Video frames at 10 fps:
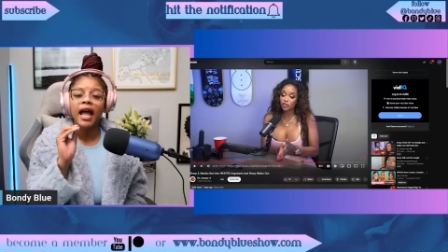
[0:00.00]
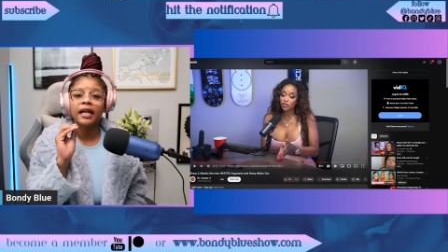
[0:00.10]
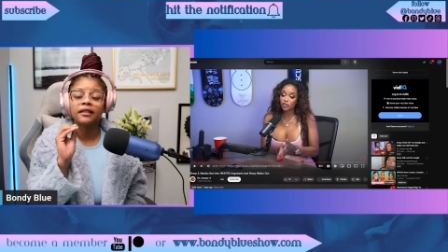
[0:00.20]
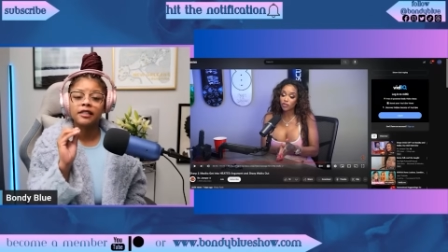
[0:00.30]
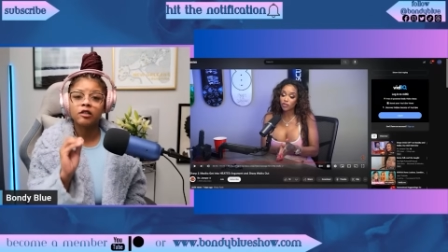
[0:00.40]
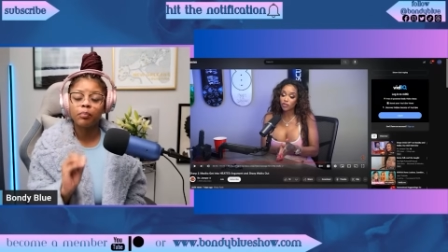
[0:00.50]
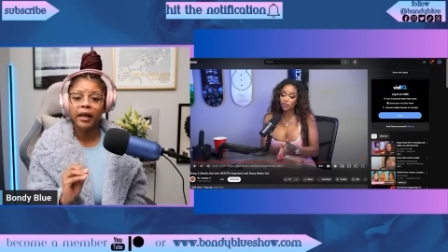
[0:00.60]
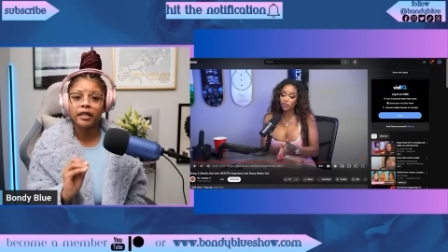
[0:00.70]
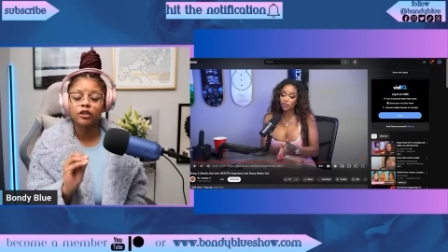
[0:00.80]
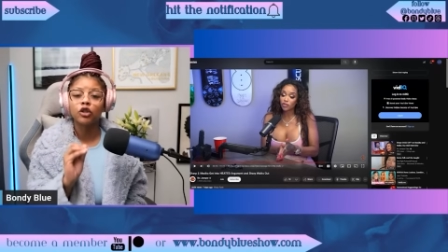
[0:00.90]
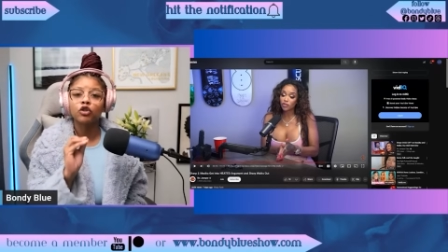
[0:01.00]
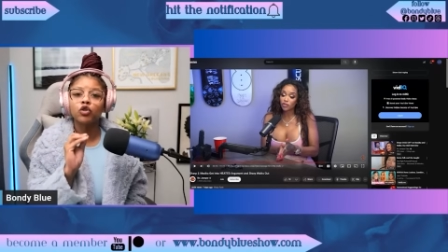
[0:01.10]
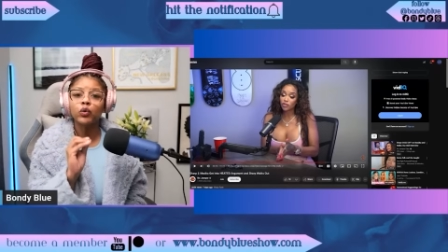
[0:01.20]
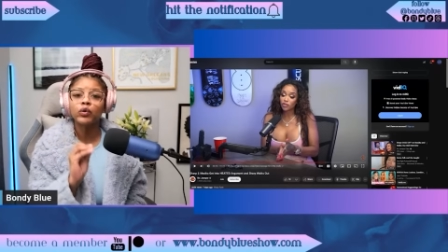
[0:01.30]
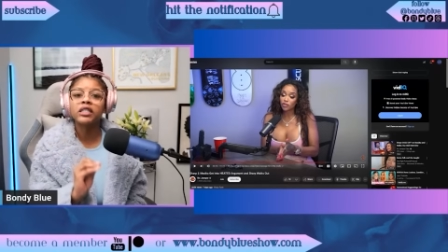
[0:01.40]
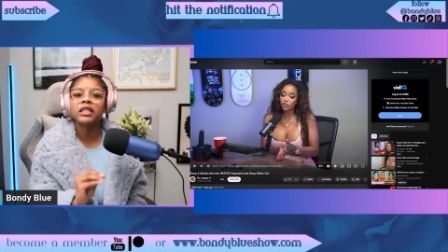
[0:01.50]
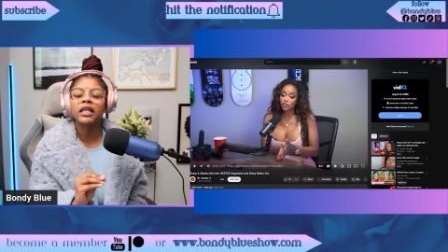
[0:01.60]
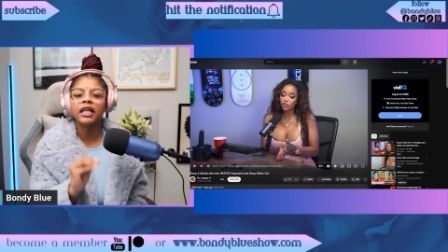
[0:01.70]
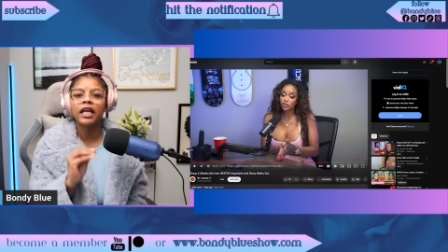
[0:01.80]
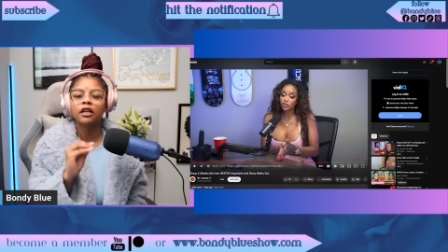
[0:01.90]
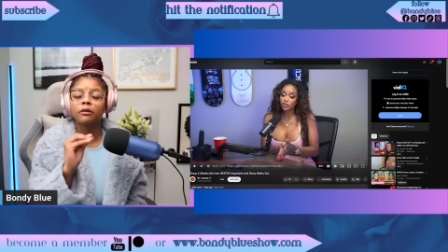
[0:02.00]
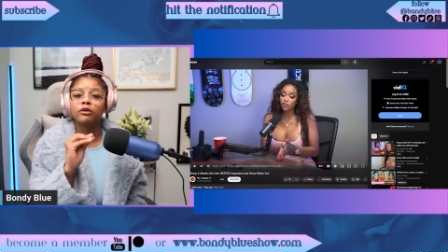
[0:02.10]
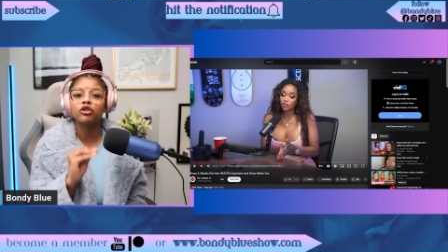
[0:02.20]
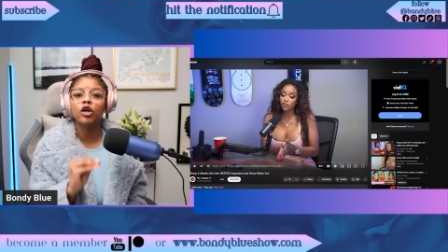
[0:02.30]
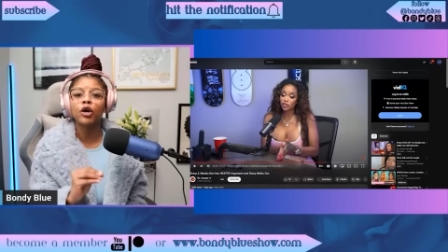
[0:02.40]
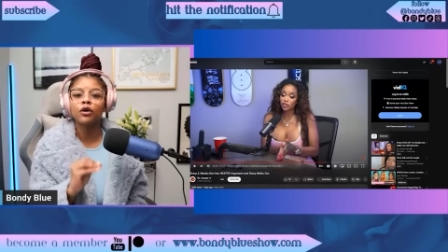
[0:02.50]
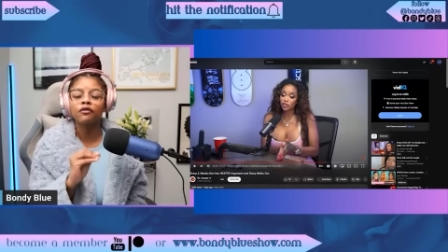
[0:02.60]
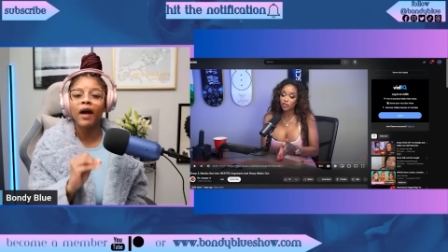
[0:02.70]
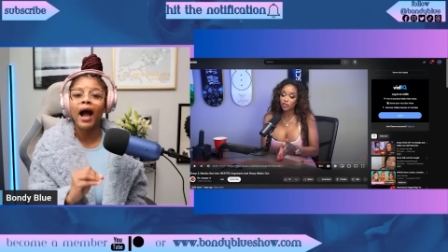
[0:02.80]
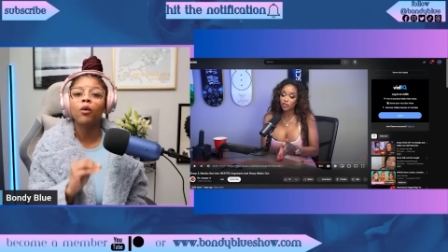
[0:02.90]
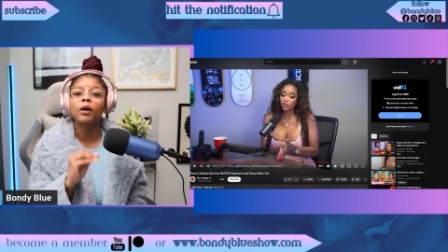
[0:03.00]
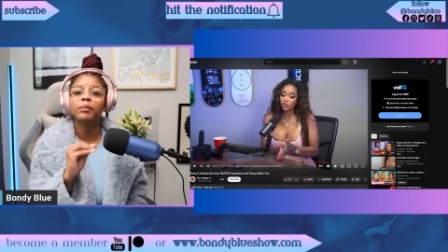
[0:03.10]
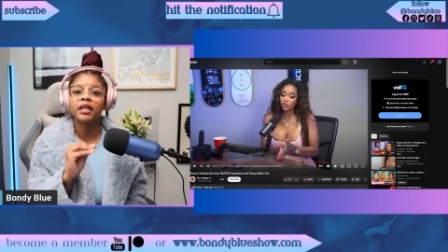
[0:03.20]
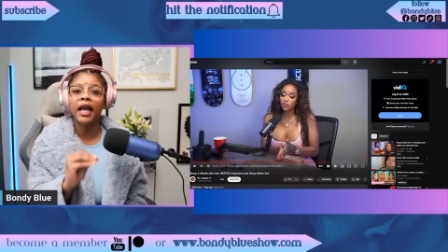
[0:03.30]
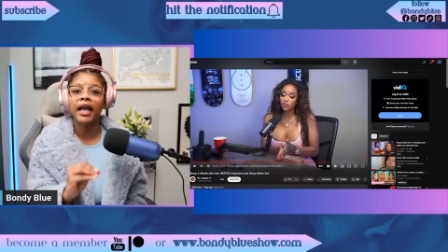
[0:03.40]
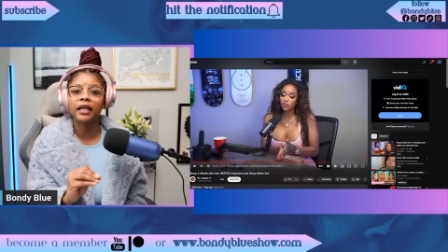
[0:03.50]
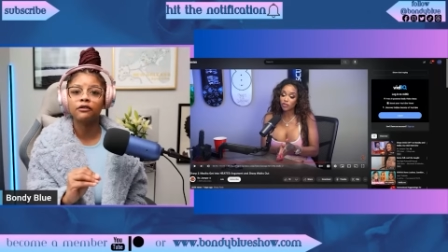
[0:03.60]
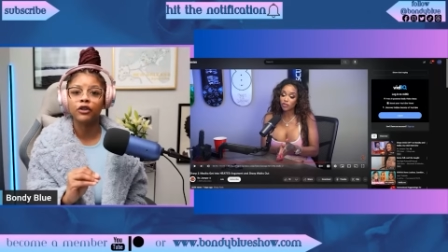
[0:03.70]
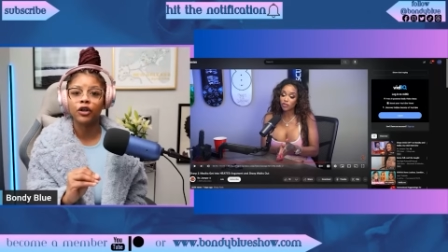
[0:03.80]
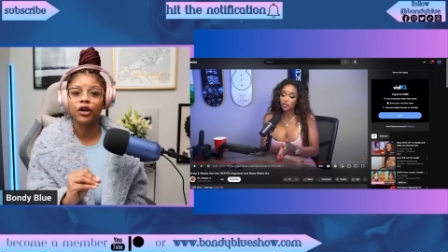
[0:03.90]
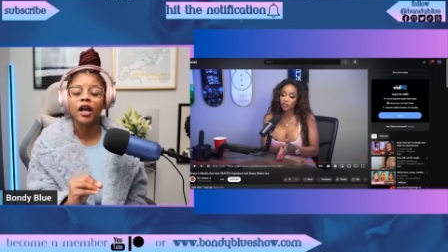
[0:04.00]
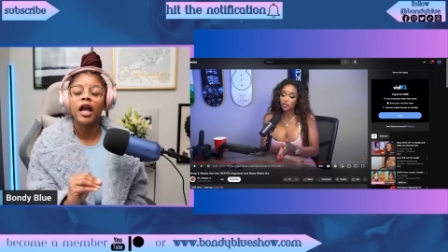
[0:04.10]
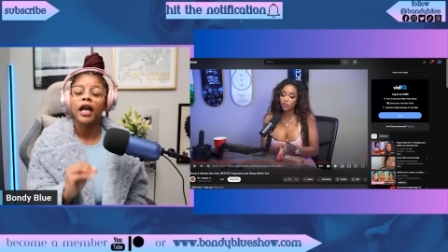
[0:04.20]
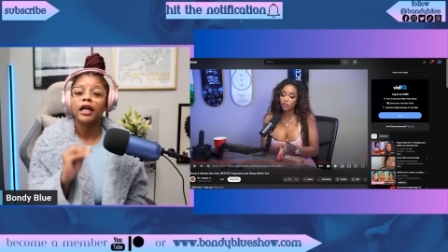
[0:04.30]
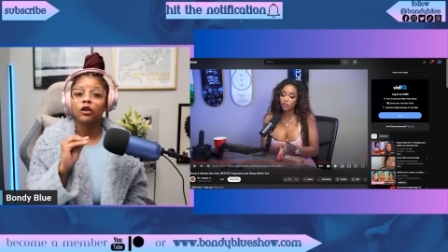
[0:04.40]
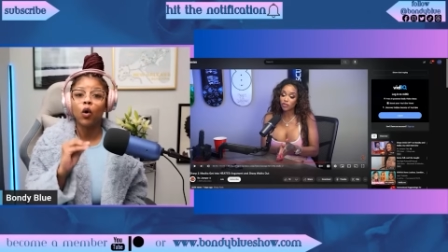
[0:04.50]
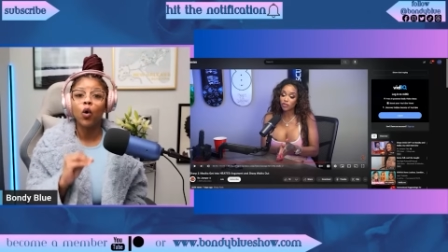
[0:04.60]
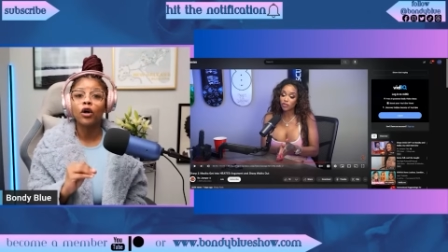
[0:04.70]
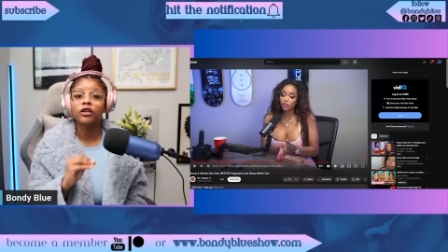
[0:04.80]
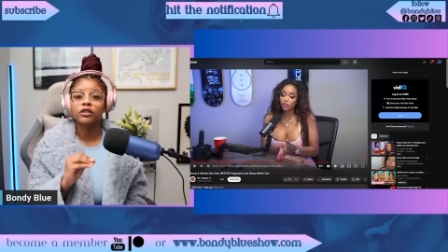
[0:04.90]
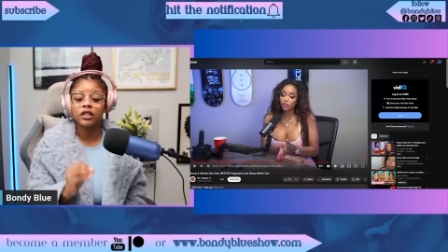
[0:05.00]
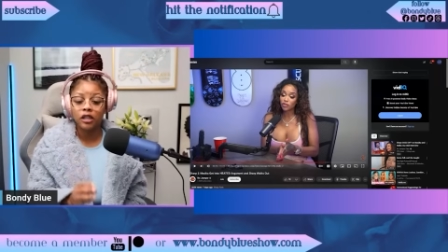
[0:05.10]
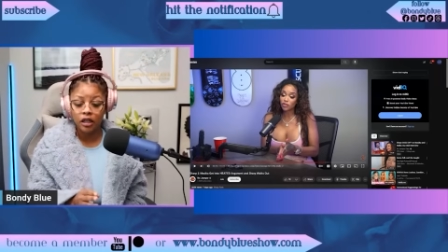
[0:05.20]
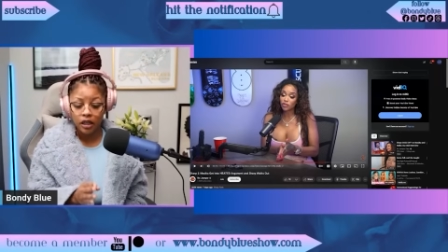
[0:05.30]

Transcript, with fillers: and the space to sit and observe our behavior in order to